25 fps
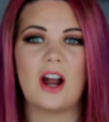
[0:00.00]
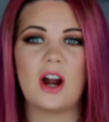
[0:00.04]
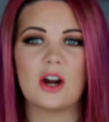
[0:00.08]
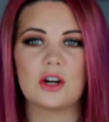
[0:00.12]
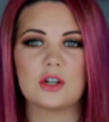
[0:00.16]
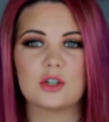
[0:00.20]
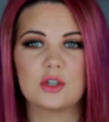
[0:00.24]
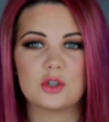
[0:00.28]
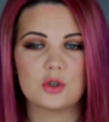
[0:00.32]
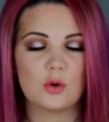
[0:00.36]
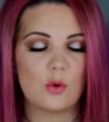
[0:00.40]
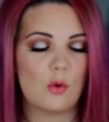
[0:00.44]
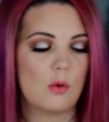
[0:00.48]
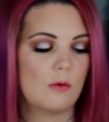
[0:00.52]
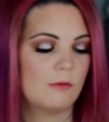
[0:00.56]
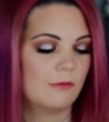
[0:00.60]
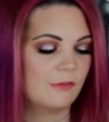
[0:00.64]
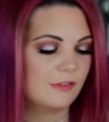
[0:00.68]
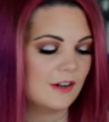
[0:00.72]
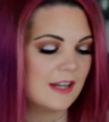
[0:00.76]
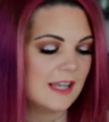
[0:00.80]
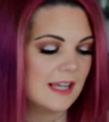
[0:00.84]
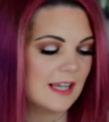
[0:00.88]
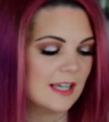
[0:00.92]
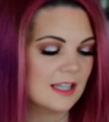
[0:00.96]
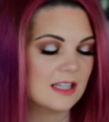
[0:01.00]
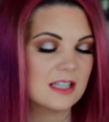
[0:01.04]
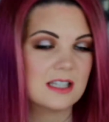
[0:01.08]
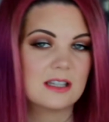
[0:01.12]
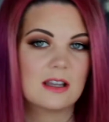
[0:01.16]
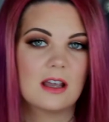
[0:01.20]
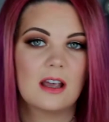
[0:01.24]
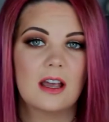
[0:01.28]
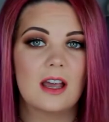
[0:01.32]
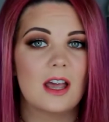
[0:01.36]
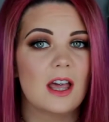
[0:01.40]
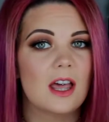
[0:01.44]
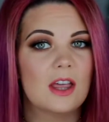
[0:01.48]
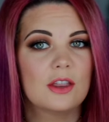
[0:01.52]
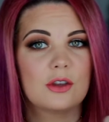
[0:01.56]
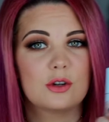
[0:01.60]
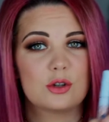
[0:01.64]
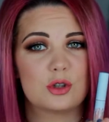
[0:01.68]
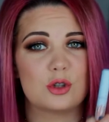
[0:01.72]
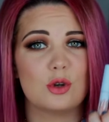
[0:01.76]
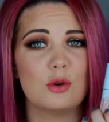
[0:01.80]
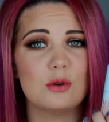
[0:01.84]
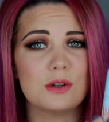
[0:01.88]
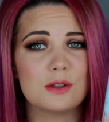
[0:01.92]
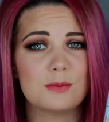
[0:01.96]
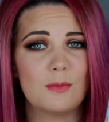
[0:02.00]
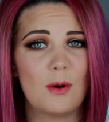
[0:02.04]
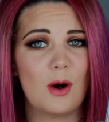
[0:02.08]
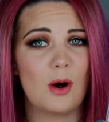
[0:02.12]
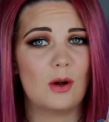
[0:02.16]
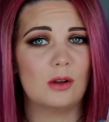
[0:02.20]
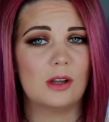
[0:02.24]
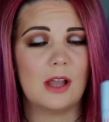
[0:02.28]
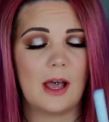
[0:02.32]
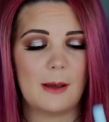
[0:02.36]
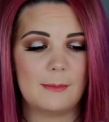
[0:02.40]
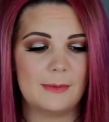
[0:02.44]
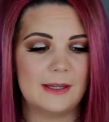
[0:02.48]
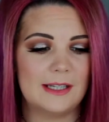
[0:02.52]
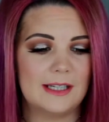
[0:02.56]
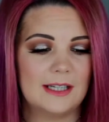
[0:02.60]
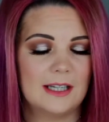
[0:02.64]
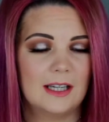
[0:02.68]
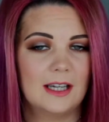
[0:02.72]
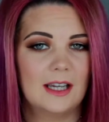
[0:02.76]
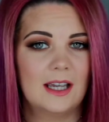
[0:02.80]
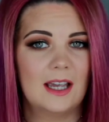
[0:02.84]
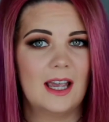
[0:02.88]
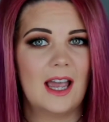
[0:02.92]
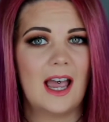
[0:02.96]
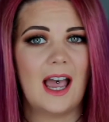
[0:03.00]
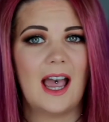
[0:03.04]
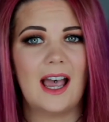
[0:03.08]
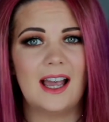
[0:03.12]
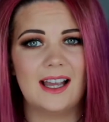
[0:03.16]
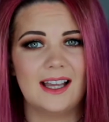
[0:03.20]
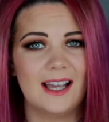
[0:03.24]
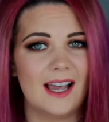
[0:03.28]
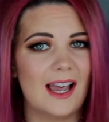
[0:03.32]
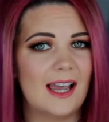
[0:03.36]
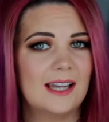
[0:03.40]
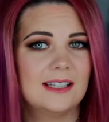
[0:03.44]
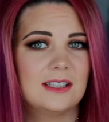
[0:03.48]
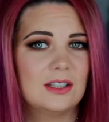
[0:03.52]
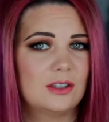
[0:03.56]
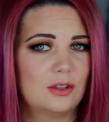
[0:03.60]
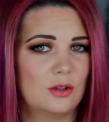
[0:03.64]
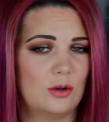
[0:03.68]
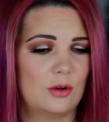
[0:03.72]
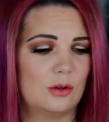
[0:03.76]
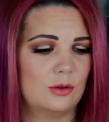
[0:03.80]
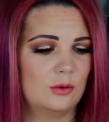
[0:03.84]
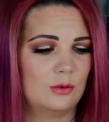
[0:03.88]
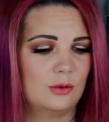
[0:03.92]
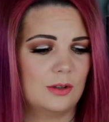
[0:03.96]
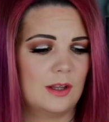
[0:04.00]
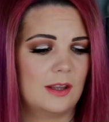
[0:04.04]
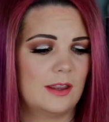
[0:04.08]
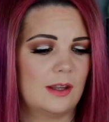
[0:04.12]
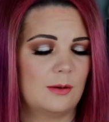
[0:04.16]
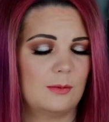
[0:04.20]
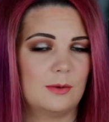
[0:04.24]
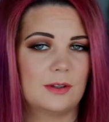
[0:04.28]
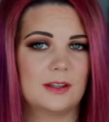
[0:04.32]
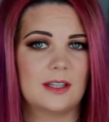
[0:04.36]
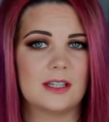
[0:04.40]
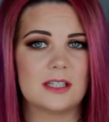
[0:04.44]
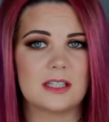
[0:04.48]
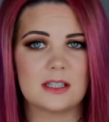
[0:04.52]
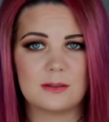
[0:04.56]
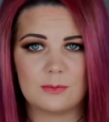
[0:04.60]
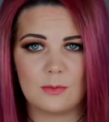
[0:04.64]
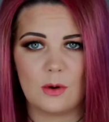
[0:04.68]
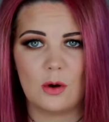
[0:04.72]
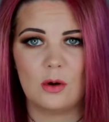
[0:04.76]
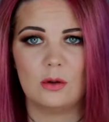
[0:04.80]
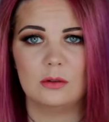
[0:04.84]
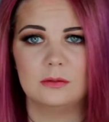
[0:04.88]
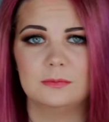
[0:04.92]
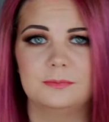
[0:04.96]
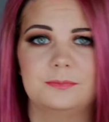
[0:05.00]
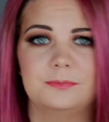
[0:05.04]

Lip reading: are so freaking, they're so small. I mean, I did not know that they were this small.